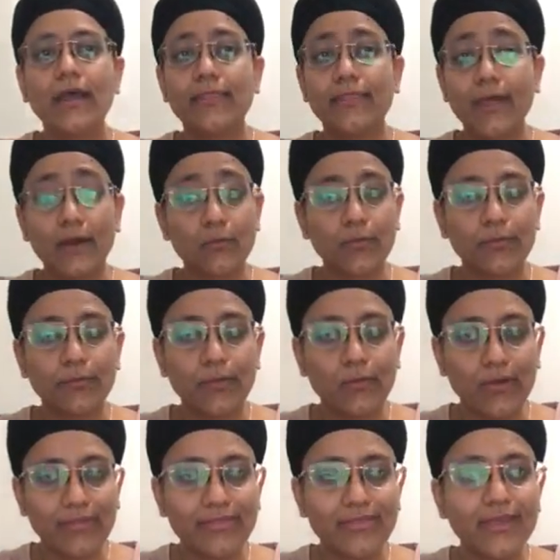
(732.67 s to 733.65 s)
that would be
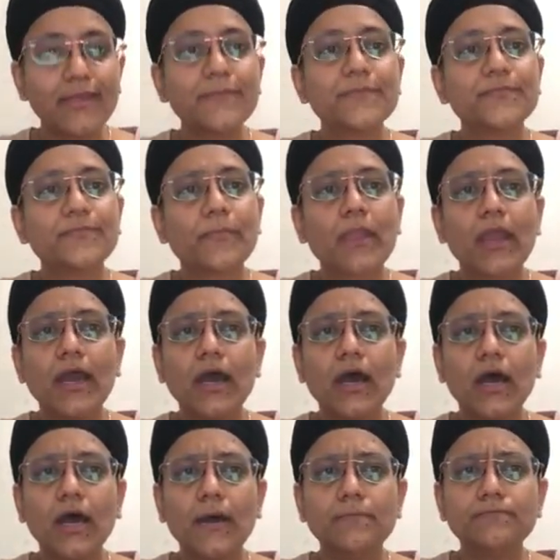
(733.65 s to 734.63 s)
one thing.
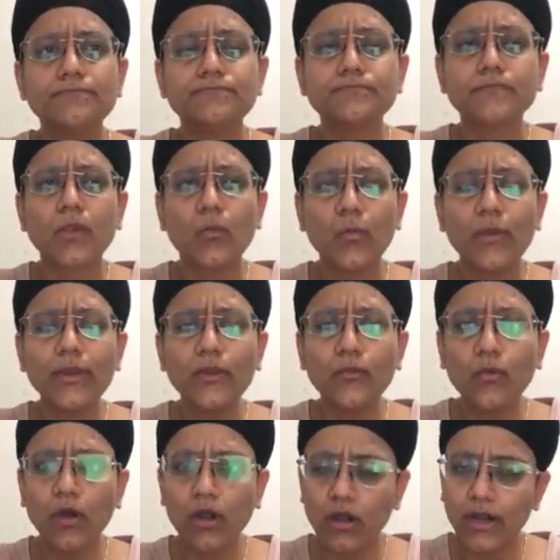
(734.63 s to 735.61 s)
When
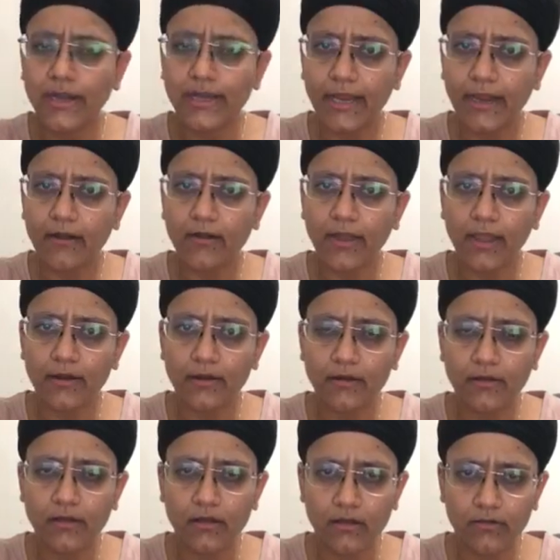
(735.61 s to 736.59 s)
you are in Air
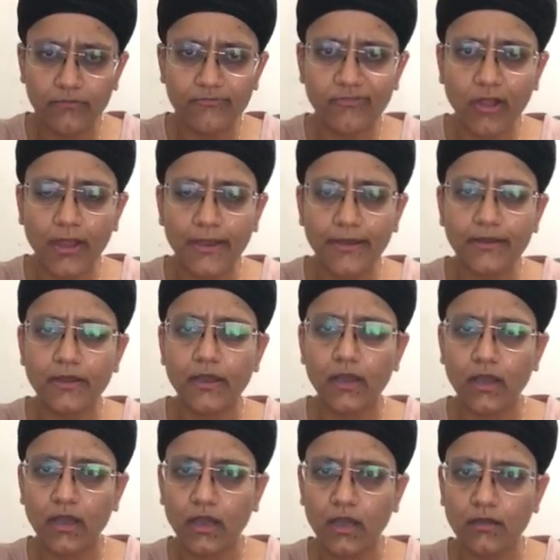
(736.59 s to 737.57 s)
Canada flight,
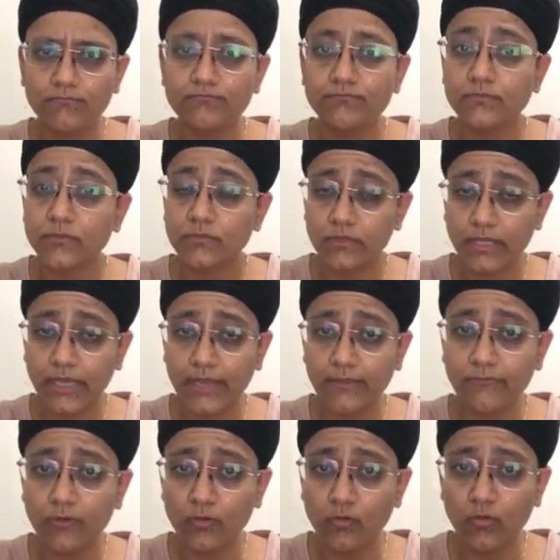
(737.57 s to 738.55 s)
they
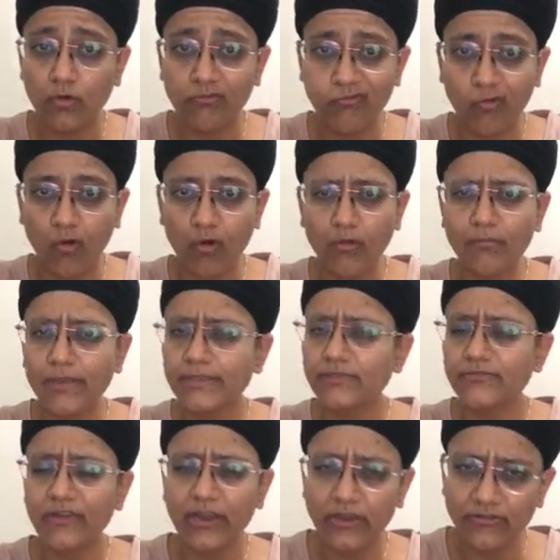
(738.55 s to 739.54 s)
give you a form. It's
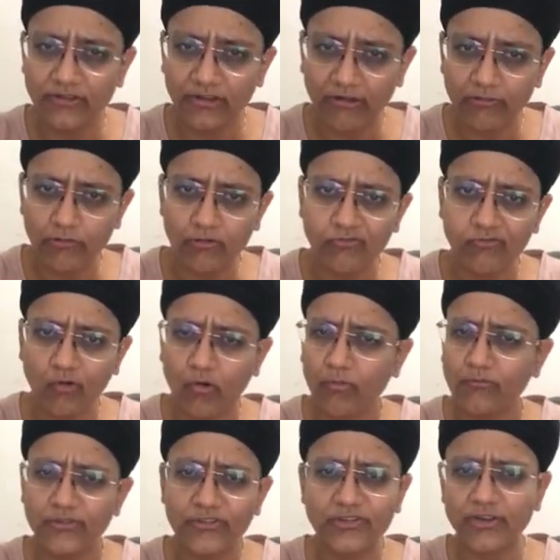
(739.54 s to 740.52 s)
a very general
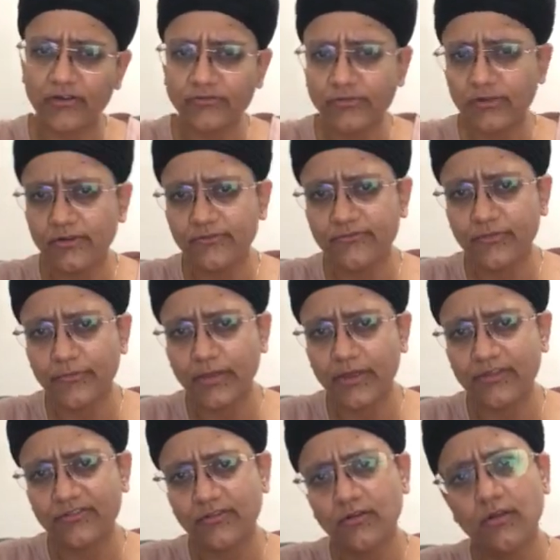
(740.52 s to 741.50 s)
form with general
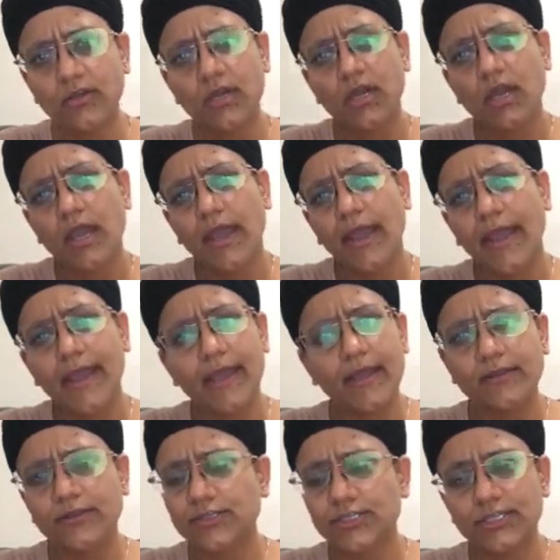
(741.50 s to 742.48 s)
information,
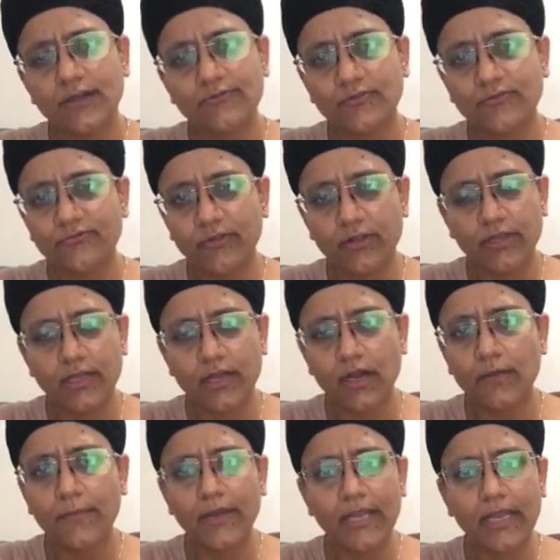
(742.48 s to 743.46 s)
and you just have to fill that
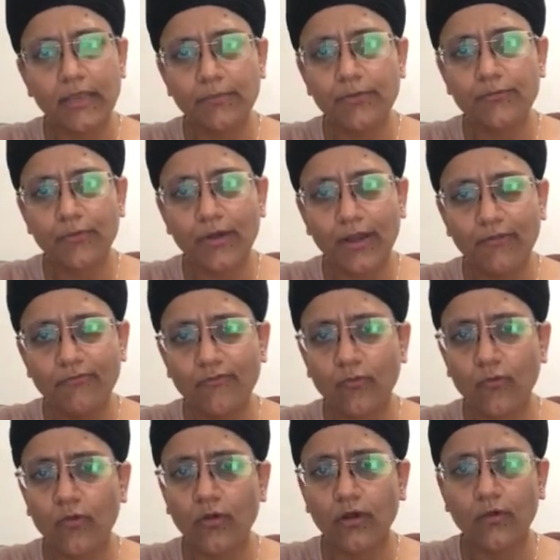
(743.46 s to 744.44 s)
up and keep it ready
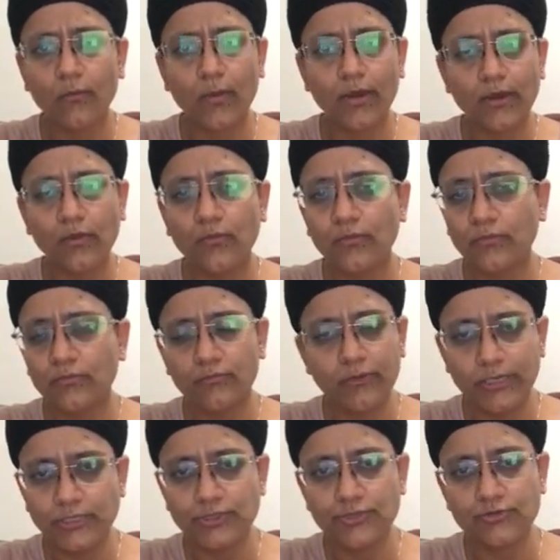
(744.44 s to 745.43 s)
for when you
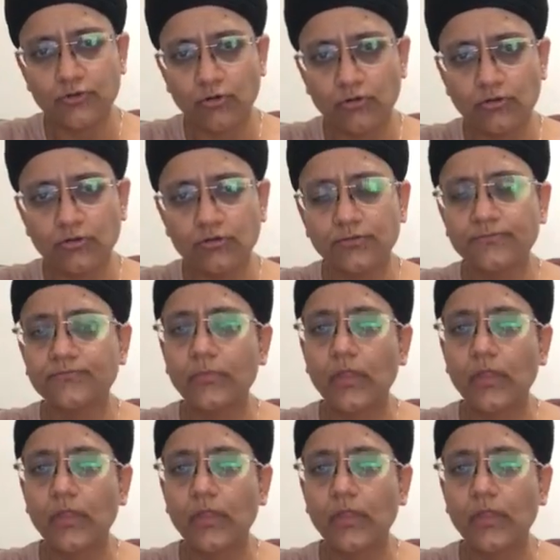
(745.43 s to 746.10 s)
reach Toronto.